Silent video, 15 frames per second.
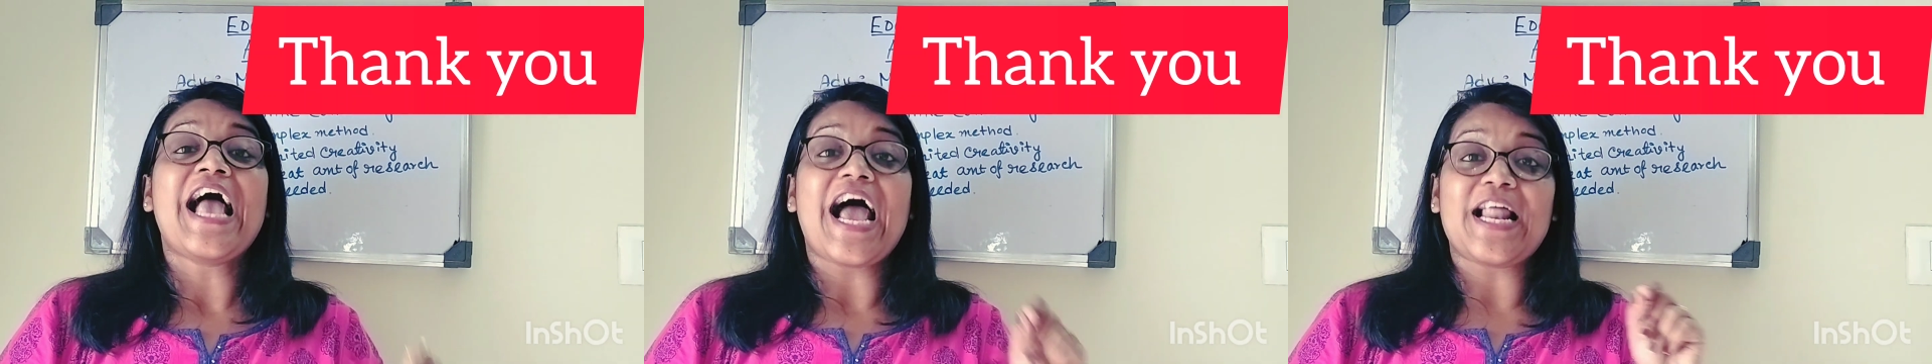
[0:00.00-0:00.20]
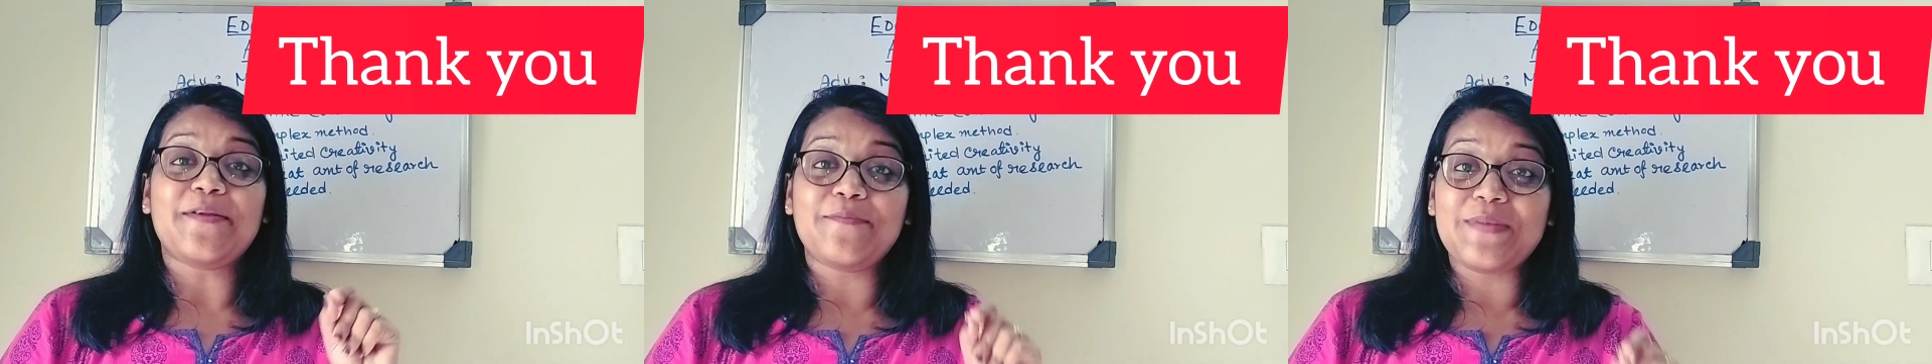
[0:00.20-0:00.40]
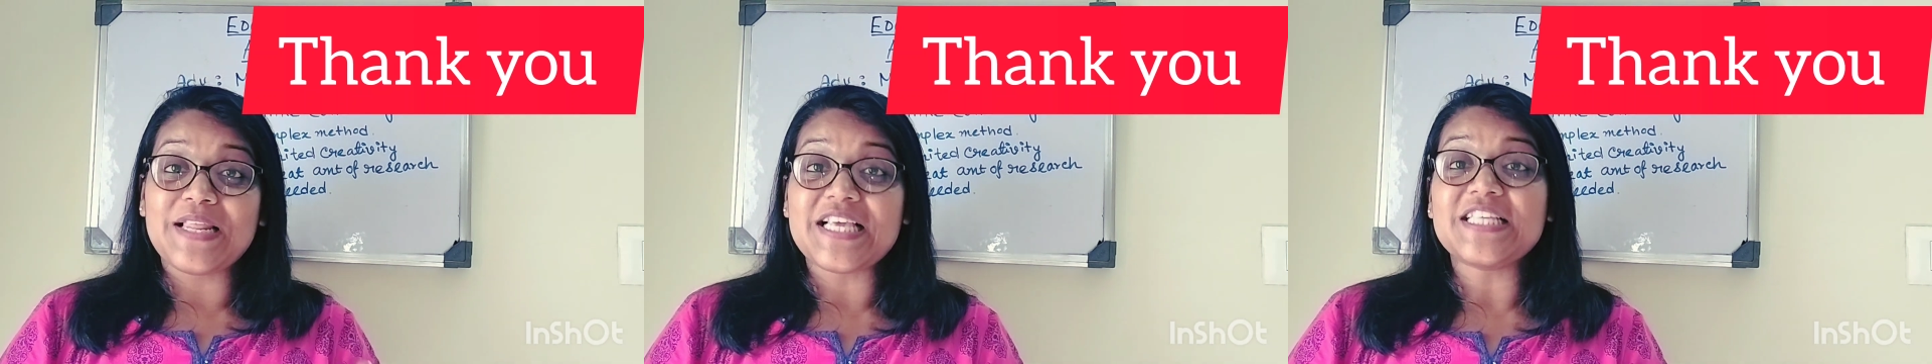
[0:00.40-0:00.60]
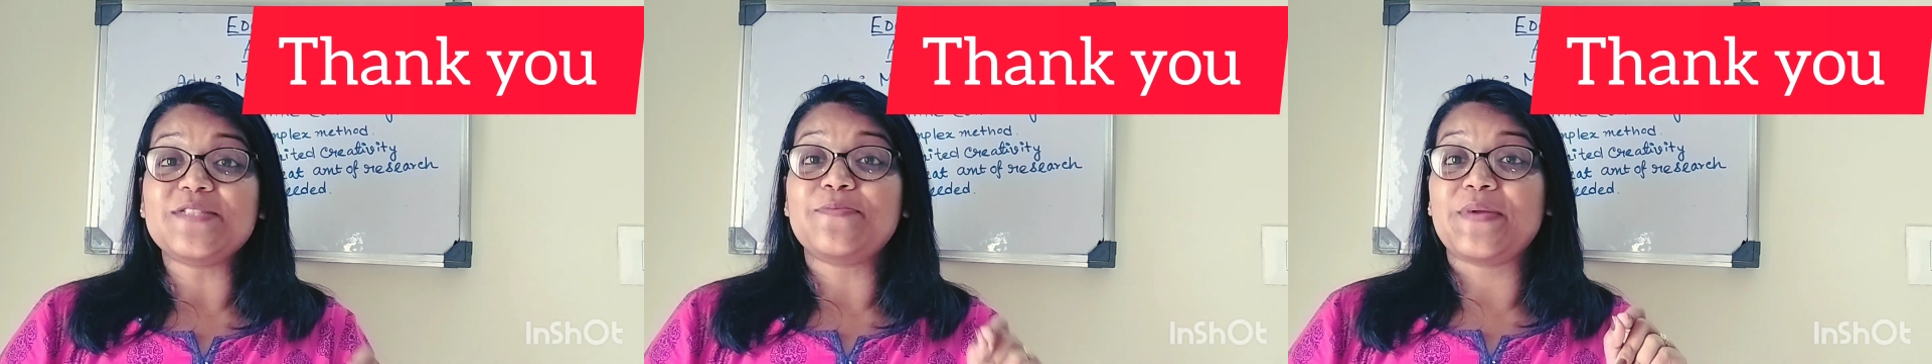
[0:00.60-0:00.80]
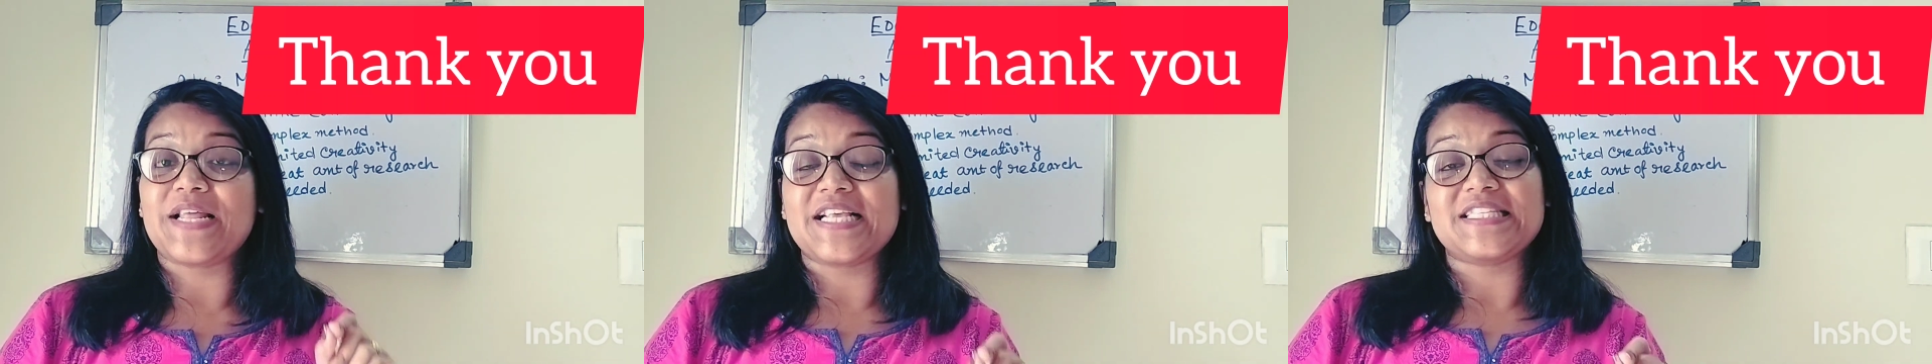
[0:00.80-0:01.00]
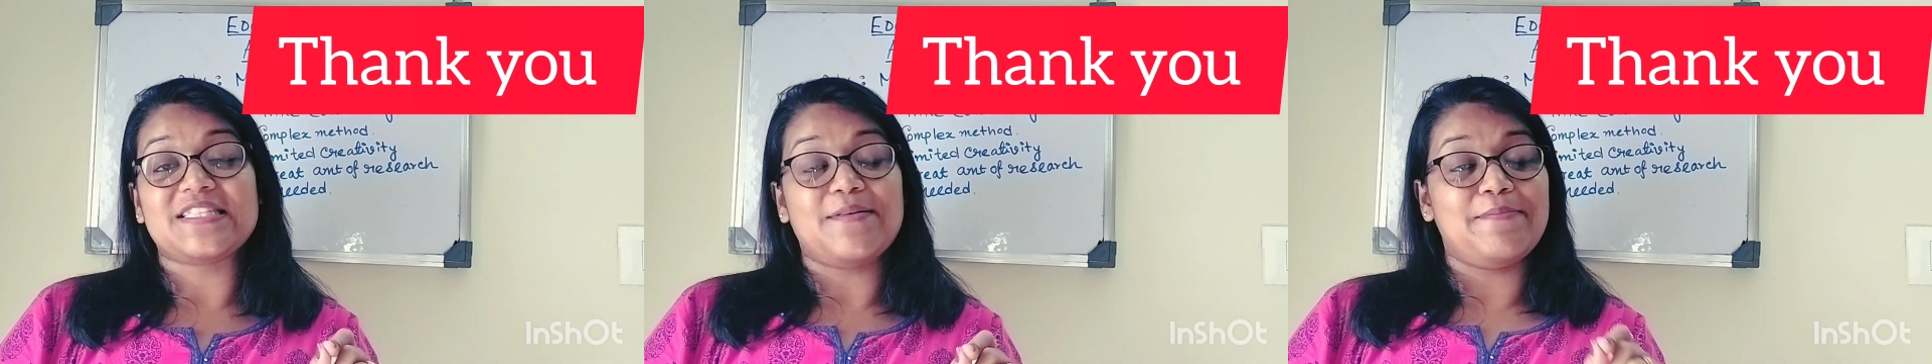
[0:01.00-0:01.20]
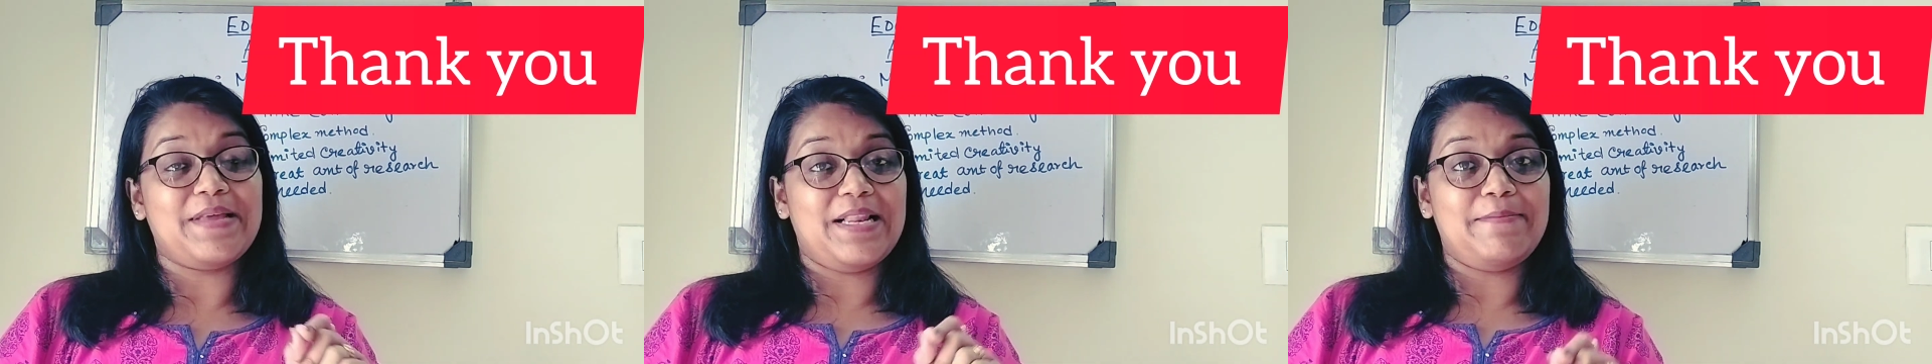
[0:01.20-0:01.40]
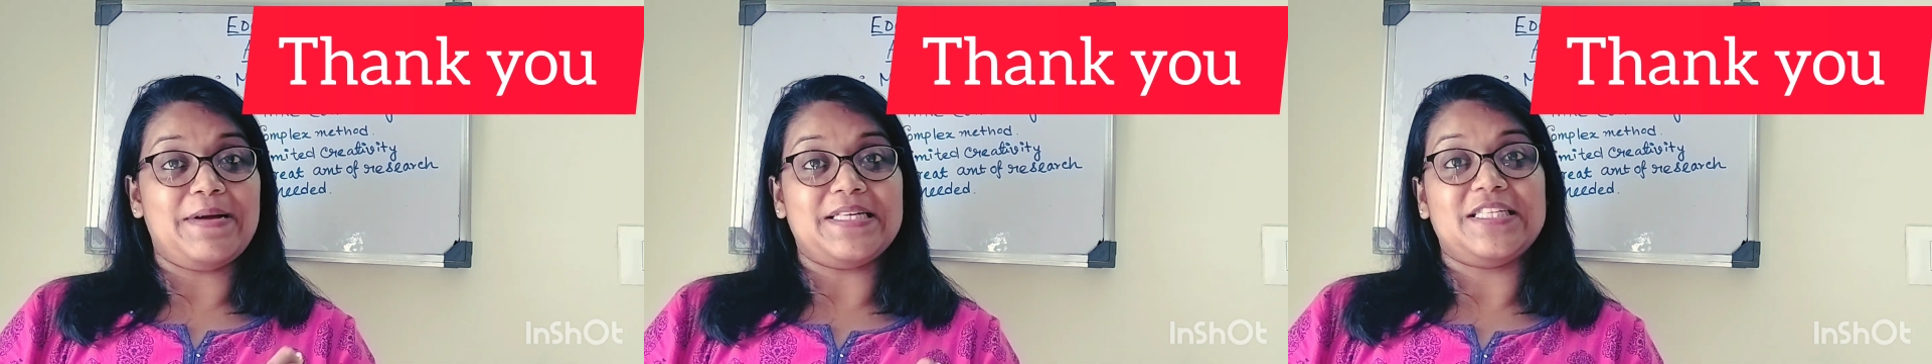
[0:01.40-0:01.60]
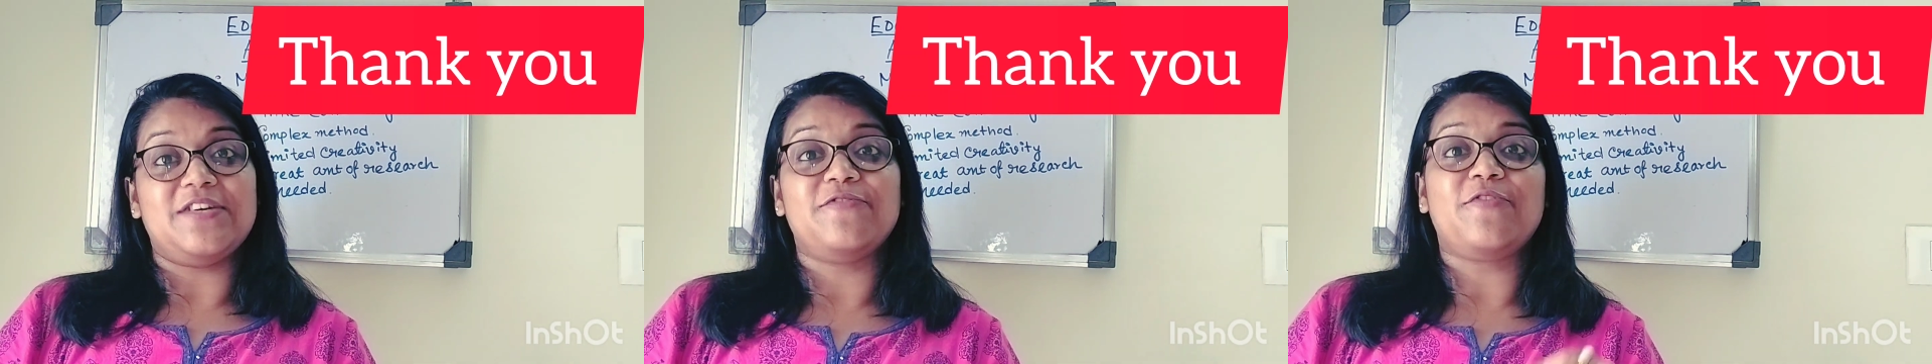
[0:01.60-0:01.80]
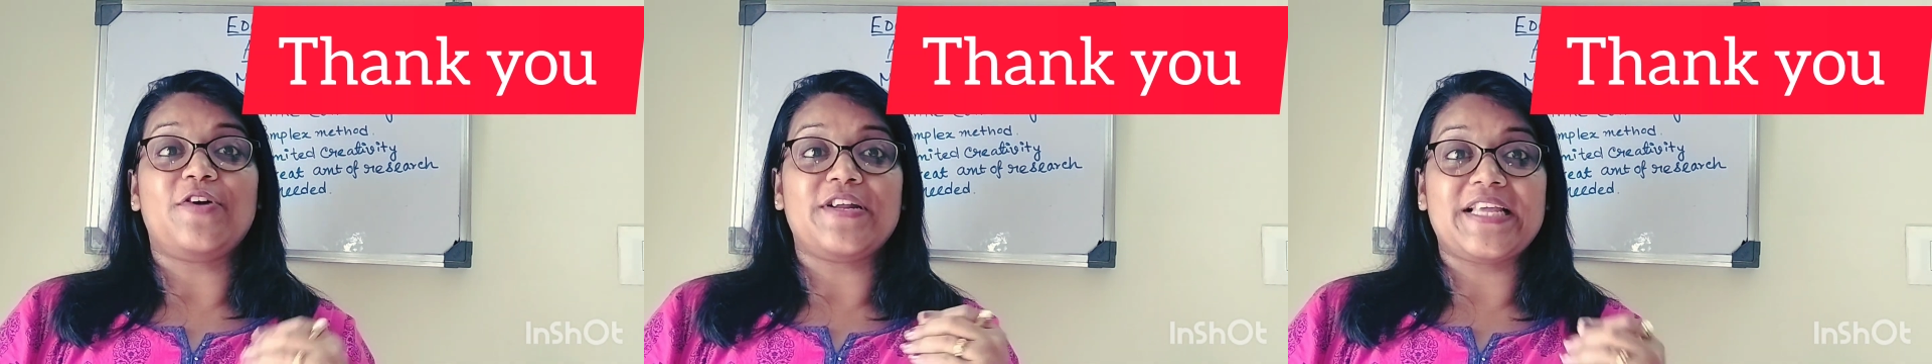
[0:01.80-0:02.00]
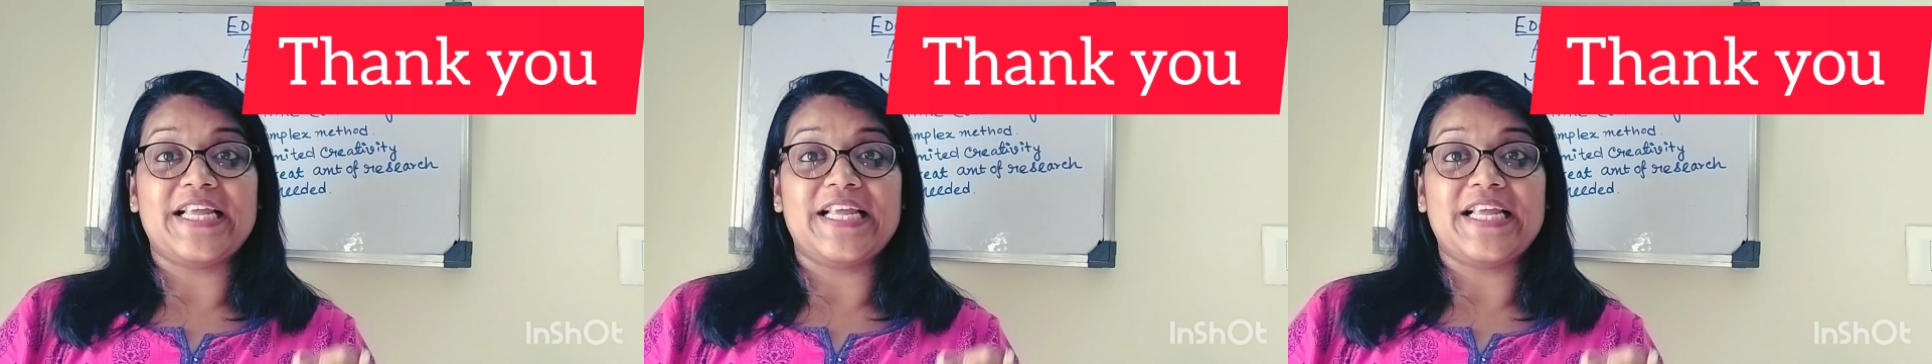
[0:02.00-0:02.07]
and please press the bell button for